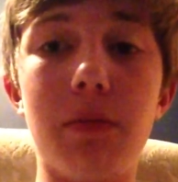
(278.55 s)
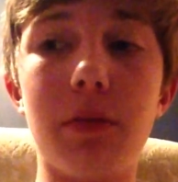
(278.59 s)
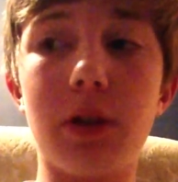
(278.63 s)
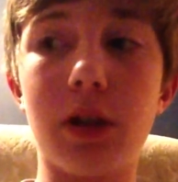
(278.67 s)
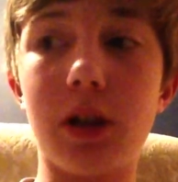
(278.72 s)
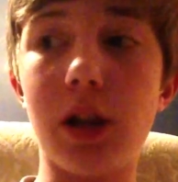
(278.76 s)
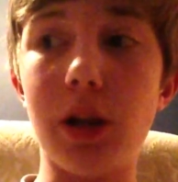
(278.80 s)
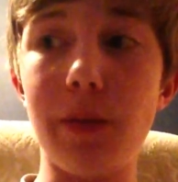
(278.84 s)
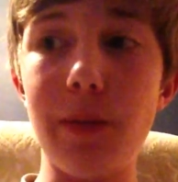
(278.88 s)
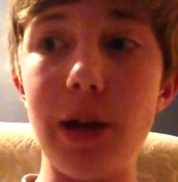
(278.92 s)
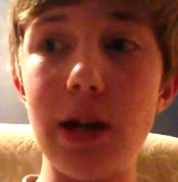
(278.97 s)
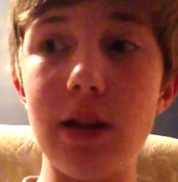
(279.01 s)

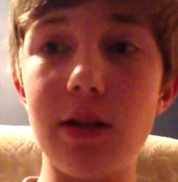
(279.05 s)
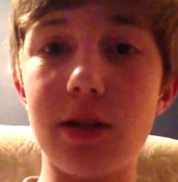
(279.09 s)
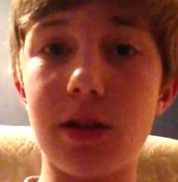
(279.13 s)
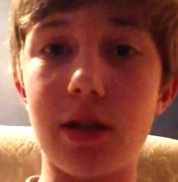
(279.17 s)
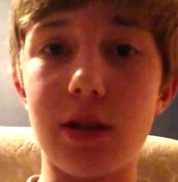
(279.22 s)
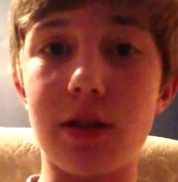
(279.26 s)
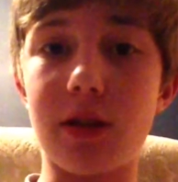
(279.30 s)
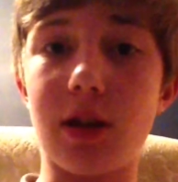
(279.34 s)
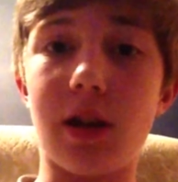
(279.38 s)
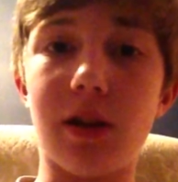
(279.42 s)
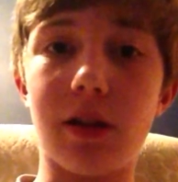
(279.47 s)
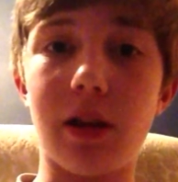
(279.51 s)

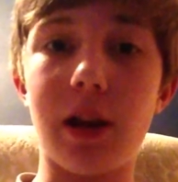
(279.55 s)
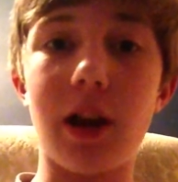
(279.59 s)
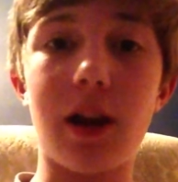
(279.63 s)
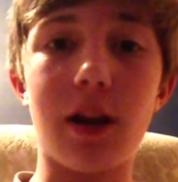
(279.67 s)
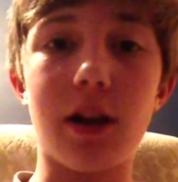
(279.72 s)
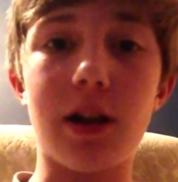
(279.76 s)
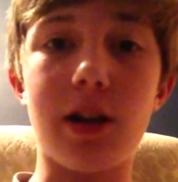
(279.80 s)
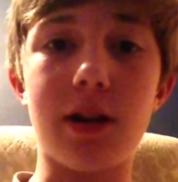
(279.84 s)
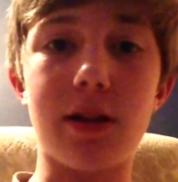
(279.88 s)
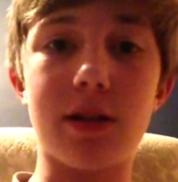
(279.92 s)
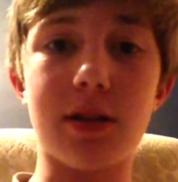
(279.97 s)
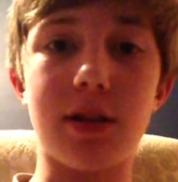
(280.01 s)
Clemenza's
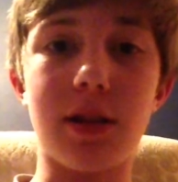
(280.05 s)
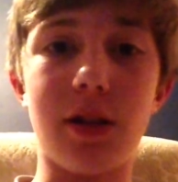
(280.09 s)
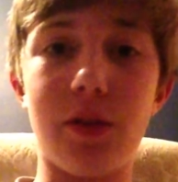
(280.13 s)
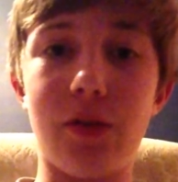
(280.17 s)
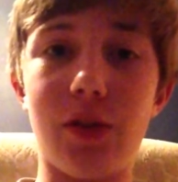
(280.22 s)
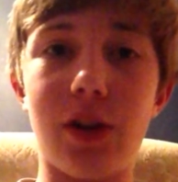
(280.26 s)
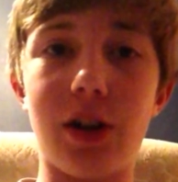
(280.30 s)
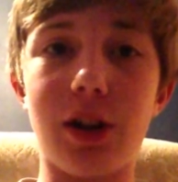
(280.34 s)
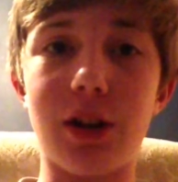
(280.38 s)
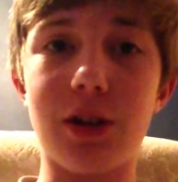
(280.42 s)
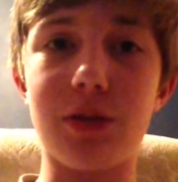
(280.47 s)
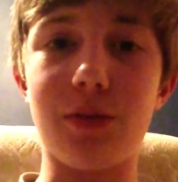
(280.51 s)
hilarious in the
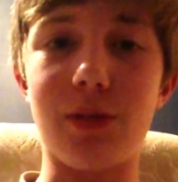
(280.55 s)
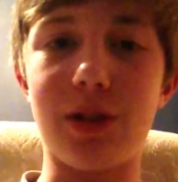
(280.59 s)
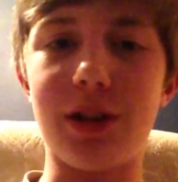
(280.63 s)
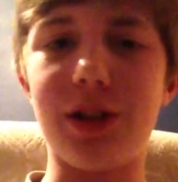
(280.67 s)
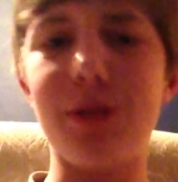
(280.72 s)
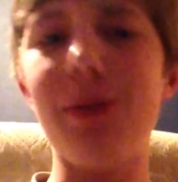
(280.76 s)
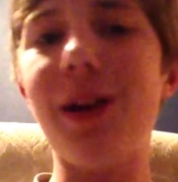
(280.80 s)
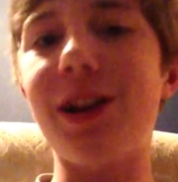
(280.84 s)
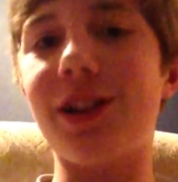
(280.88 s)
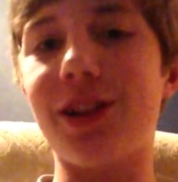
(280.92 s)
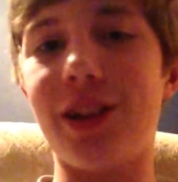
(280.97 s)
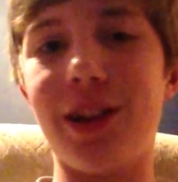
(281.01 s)
first one,
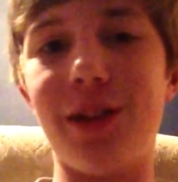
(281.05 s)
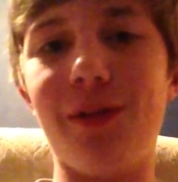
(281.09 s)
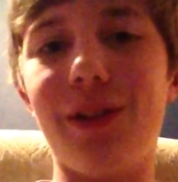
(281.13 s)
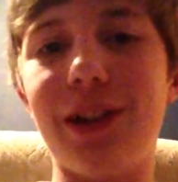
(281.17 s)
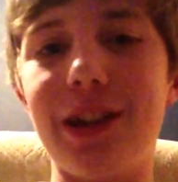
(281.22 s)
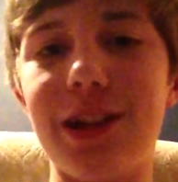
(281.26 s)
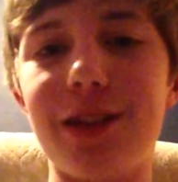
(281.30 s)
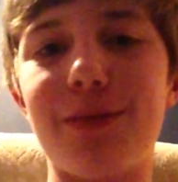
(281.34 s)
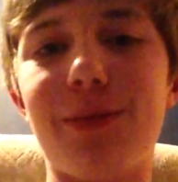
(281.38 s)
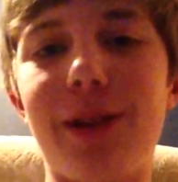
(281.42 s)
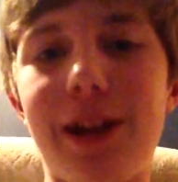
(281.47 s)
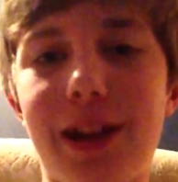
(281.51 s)
especially when
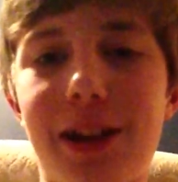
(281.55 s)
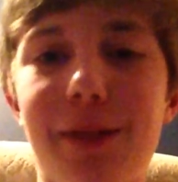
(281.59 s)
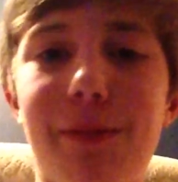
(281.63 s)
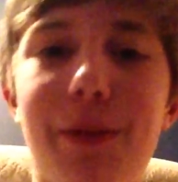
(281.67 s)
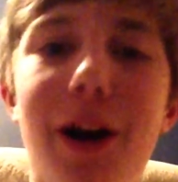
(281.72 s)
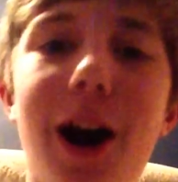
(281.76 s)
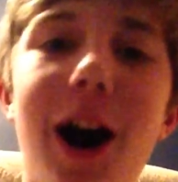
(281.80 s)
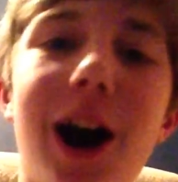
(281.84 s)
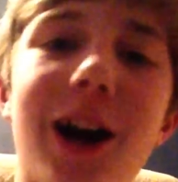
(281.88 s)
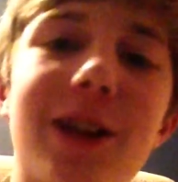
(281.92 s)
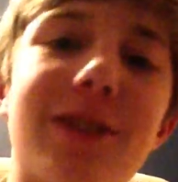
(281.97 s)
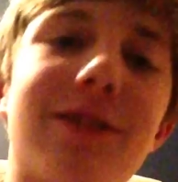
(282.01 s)
he's making
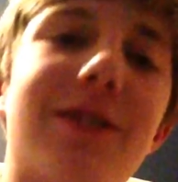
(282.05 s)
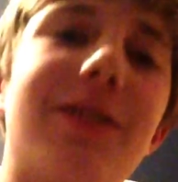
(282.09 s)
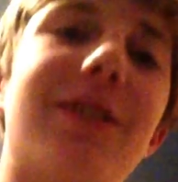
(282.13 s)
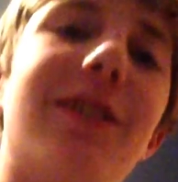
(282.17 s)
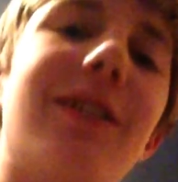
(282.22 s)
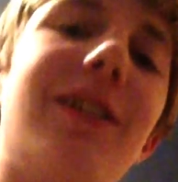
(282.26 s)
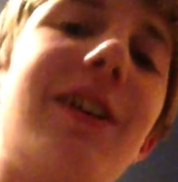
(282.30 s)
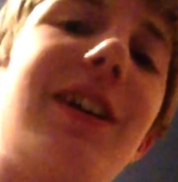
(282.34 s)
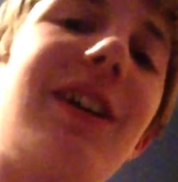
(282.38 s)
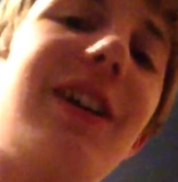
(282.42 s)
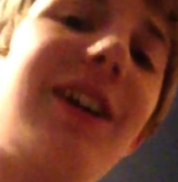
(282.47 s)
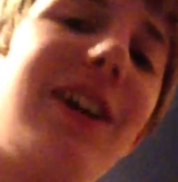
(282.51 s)
pasta.
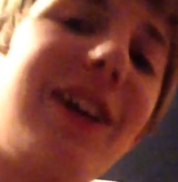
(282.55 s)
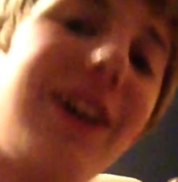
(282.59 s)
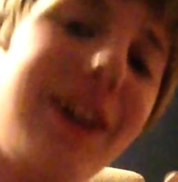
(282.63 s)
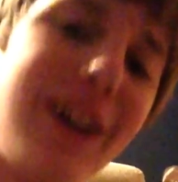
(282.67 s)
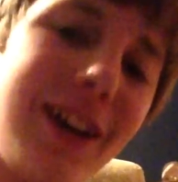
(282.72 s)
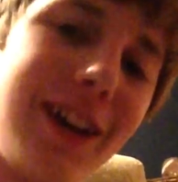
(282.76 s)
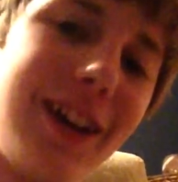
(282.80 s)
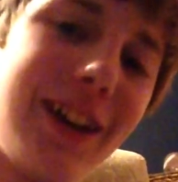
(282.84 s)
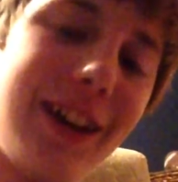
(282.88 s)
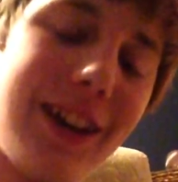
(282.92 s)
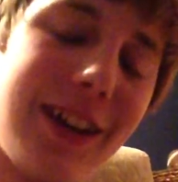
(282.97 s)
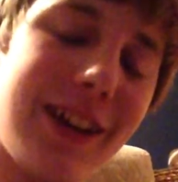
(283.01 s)

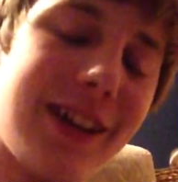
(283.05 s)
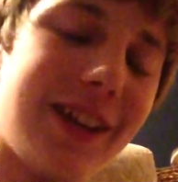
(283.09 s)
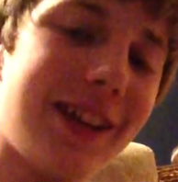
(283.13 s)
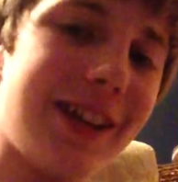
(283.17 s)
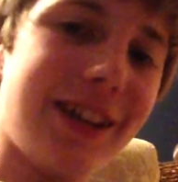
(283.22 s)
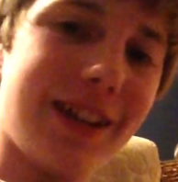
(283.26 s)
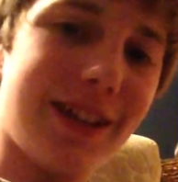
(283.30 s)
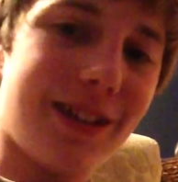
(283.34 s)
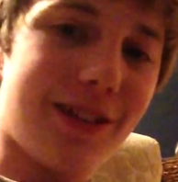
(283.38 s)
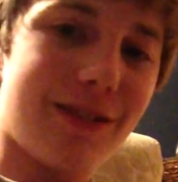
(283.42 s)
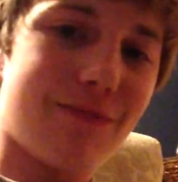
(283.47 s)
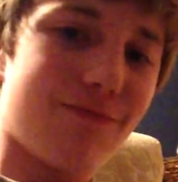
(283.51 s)

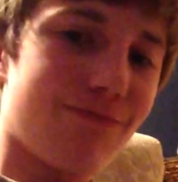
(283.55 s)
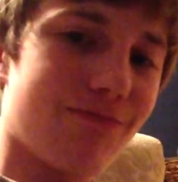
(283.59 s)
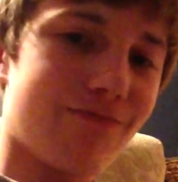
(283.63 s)
He's